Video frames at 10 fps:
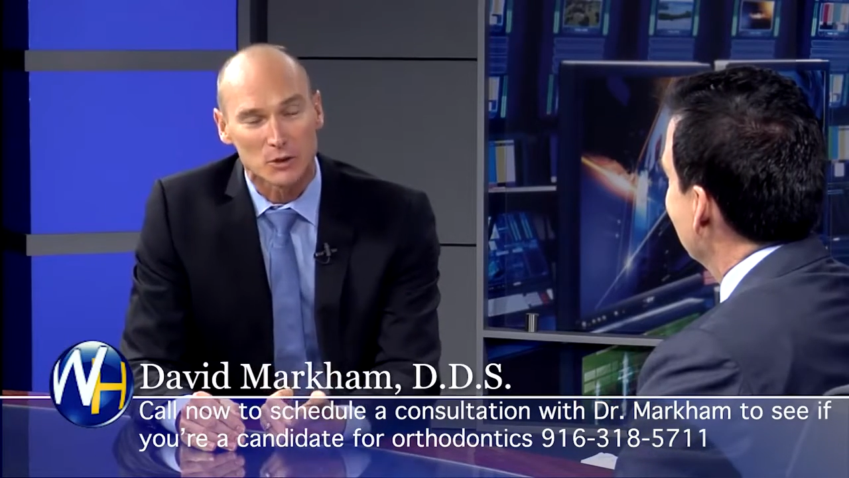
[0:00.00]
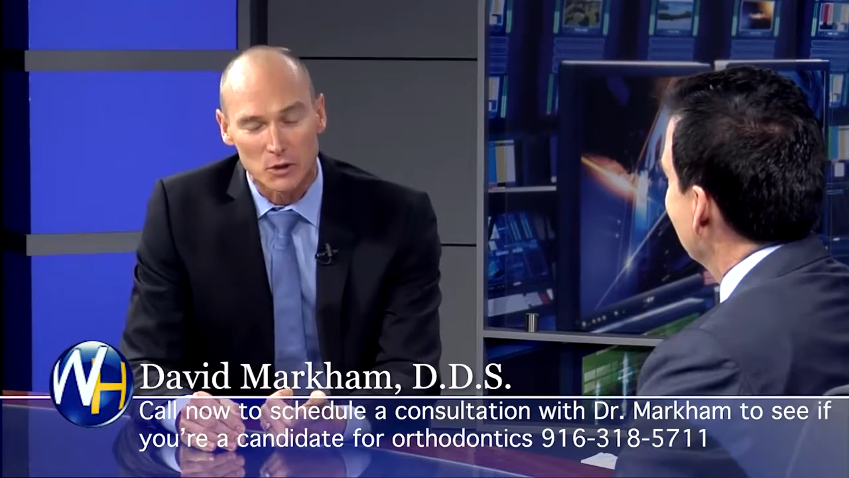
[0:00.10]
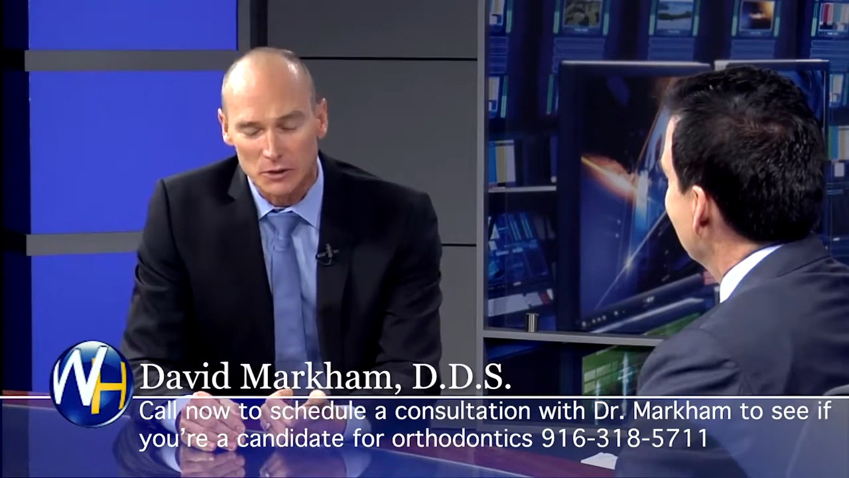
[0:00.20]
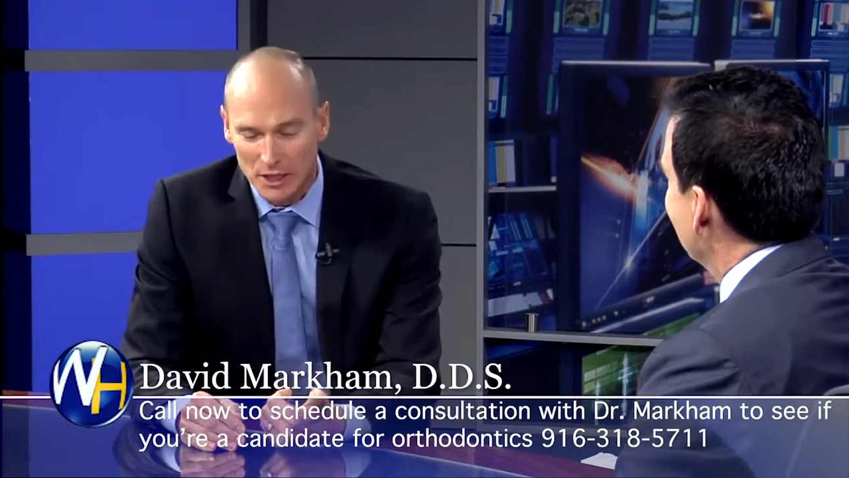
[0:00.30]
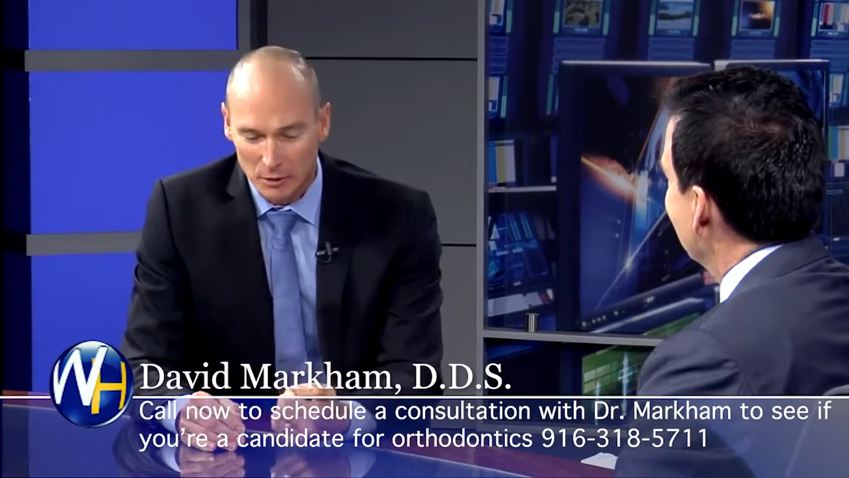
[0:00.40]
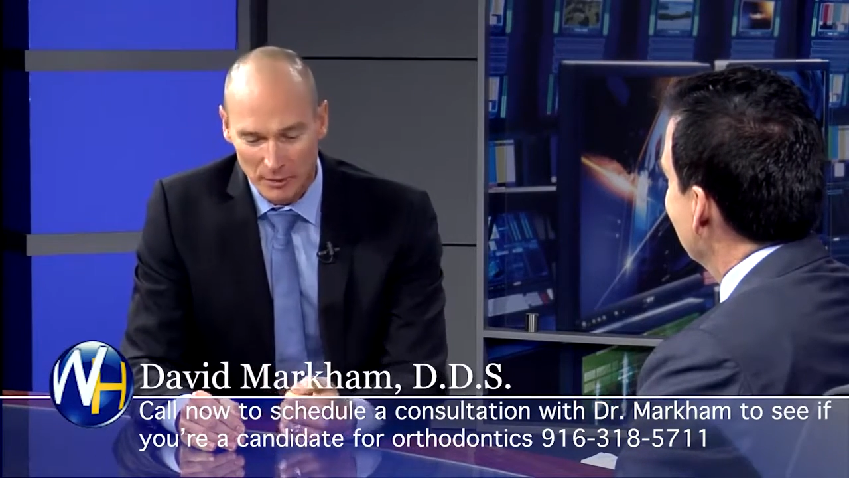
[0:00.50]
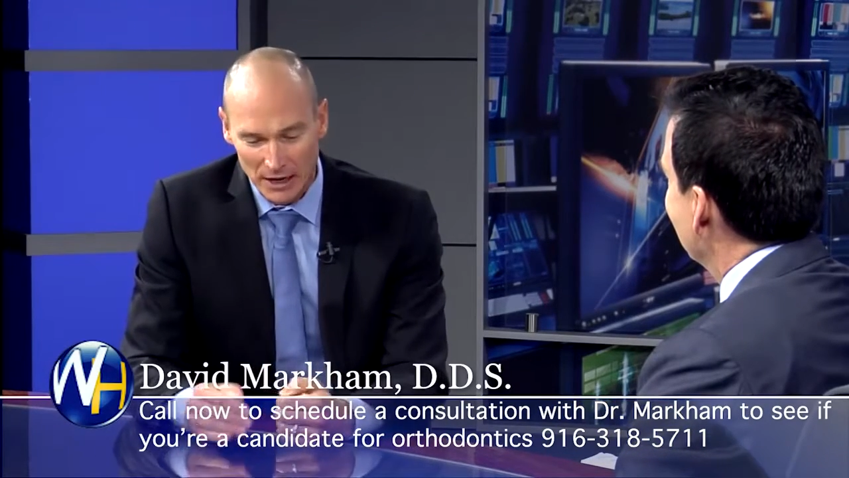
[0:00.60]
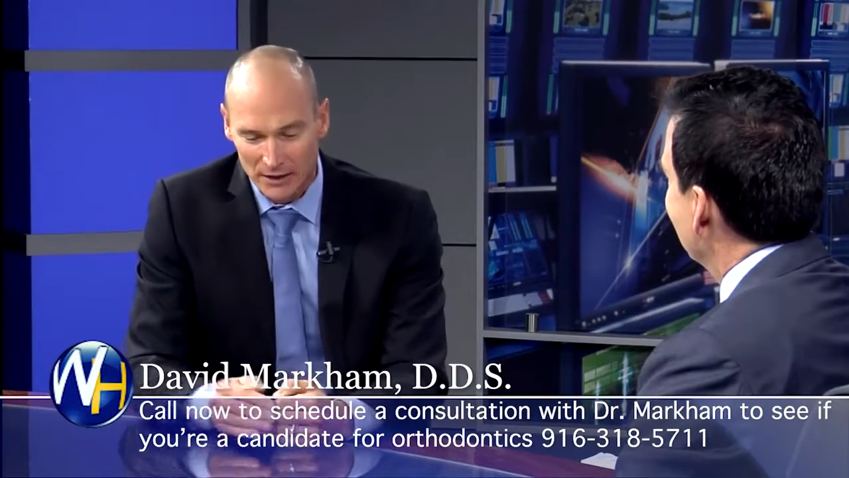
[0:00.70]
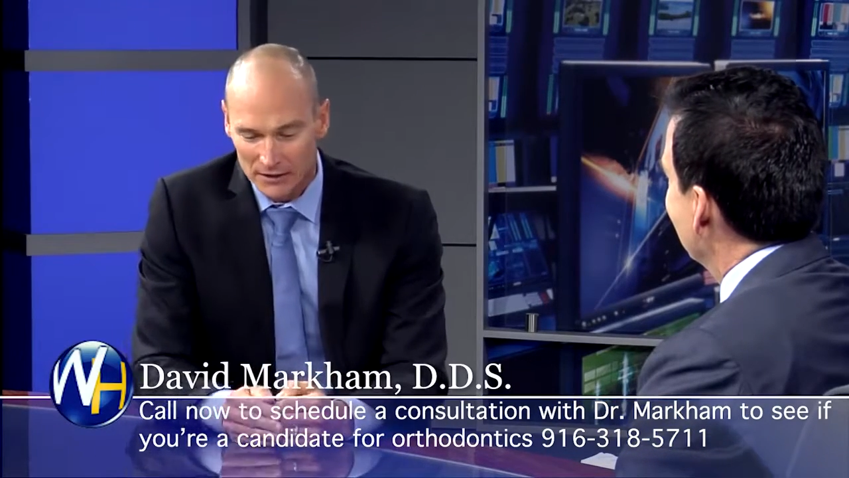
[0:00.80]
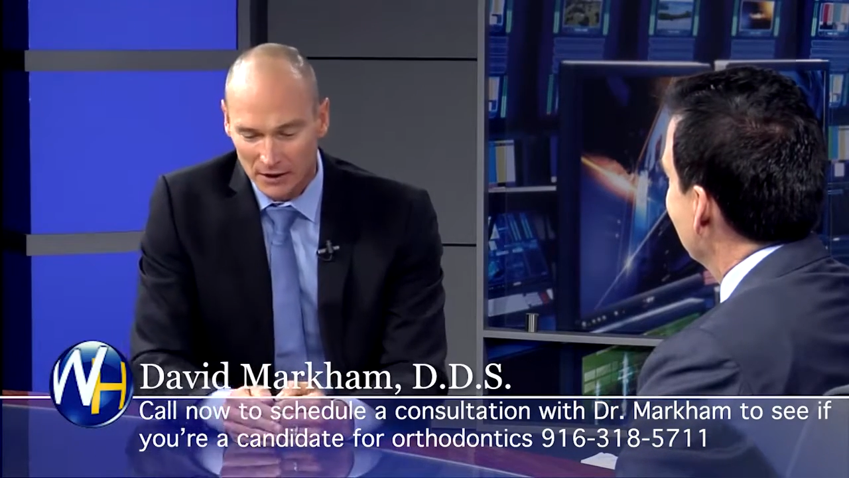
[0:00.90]
do tell
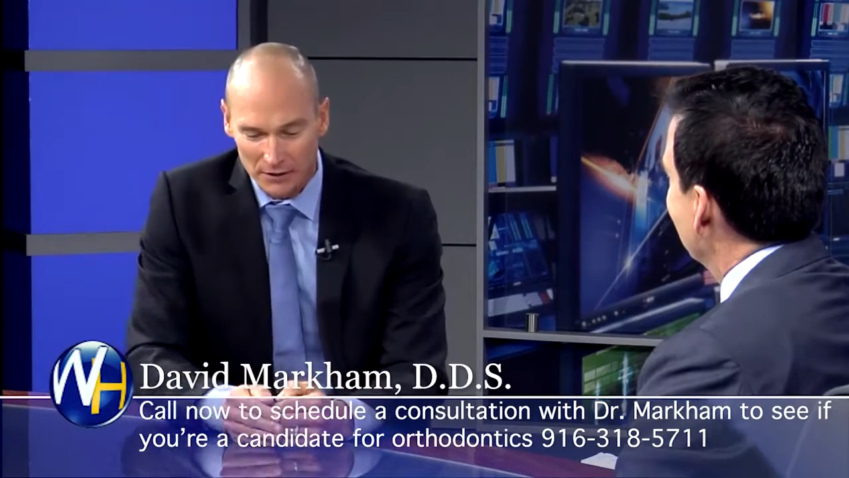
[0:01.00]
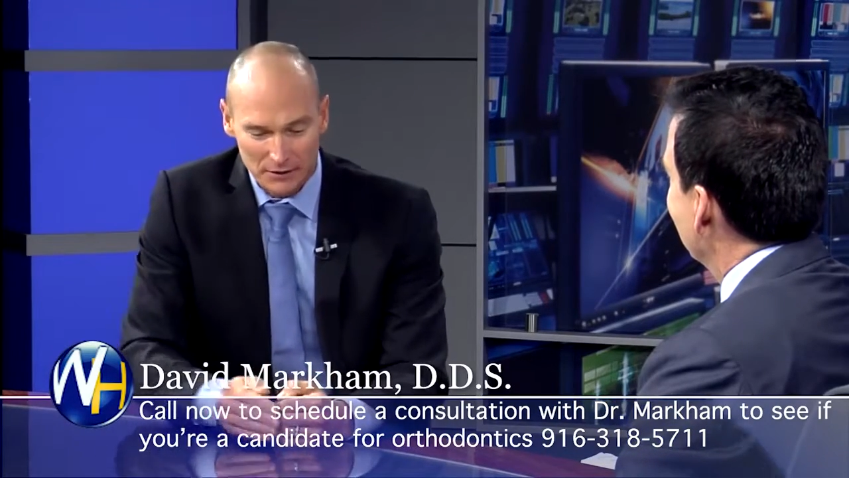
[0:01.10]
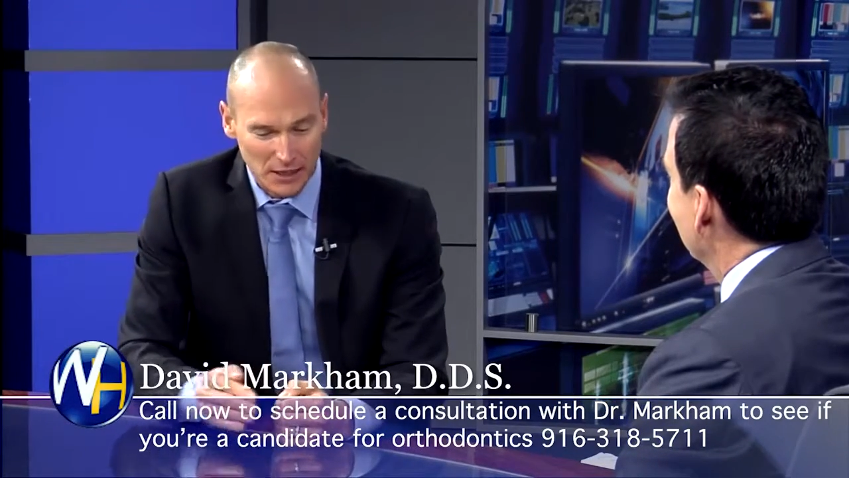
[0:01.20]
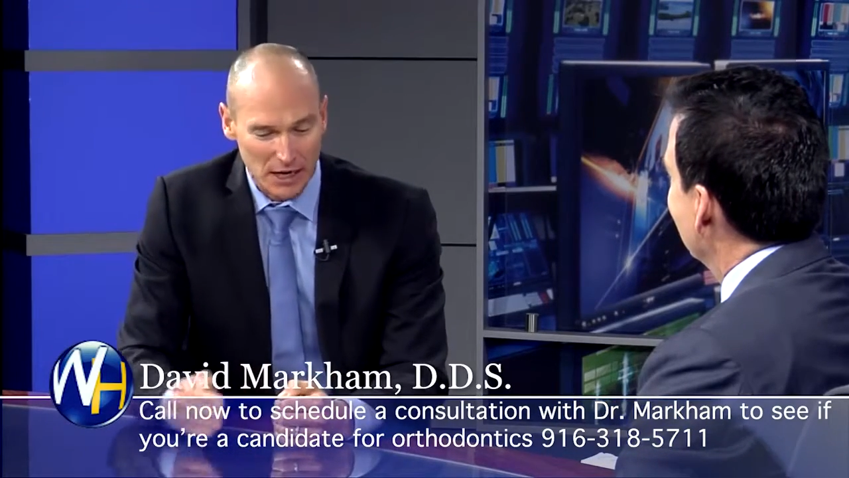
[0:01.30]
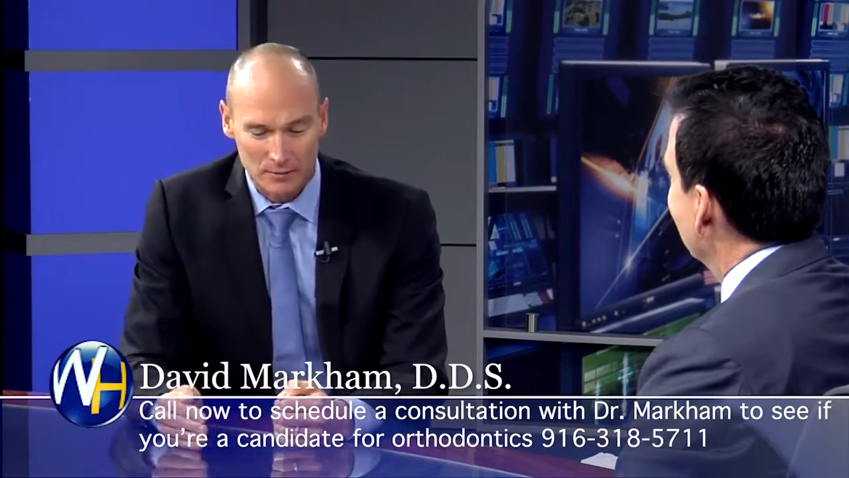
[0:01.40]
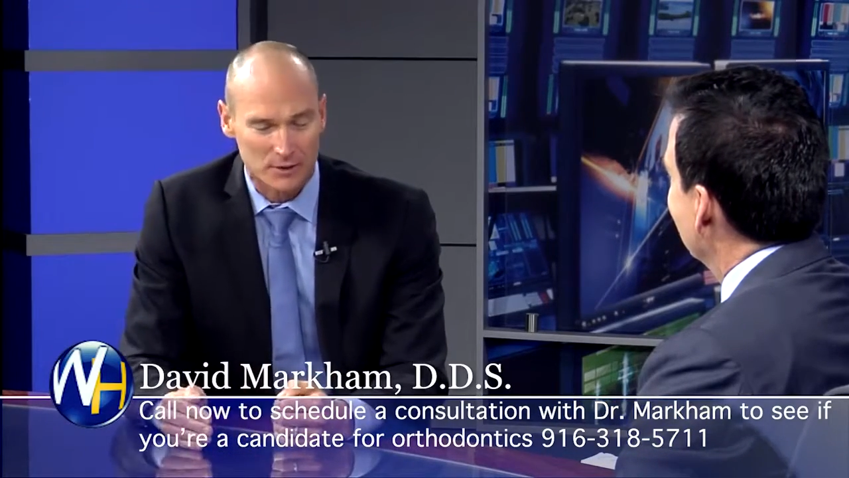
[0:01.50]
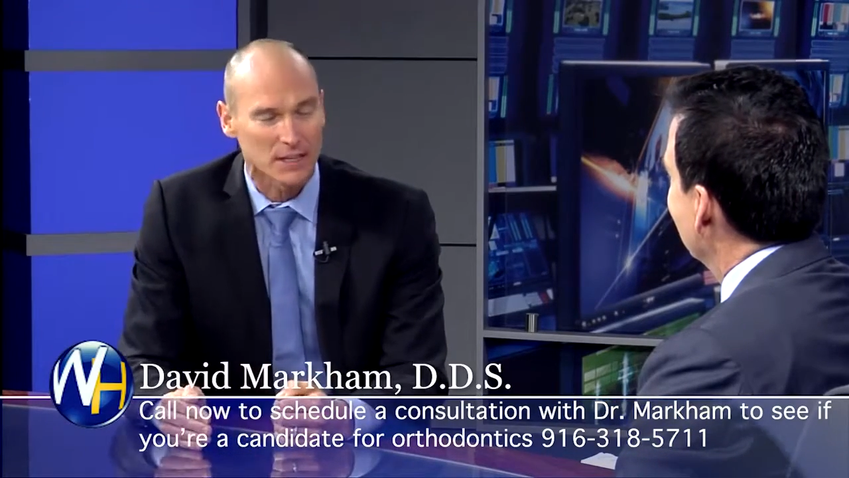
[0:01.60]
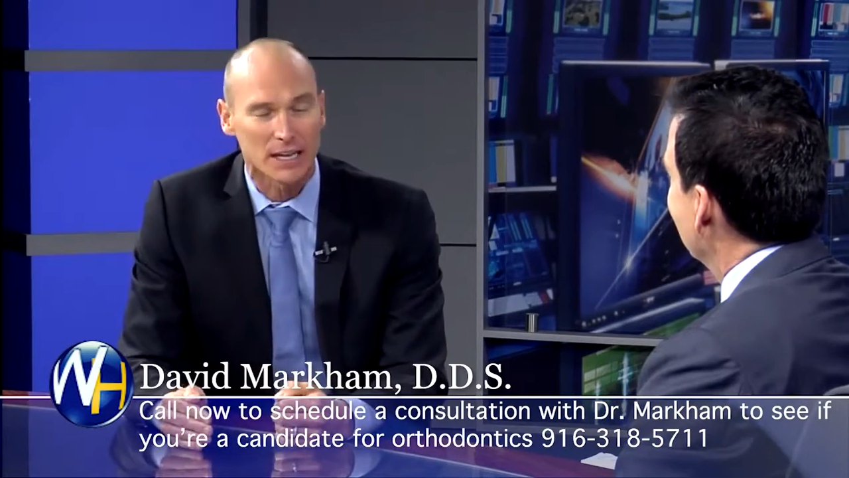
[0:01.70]
parents, other times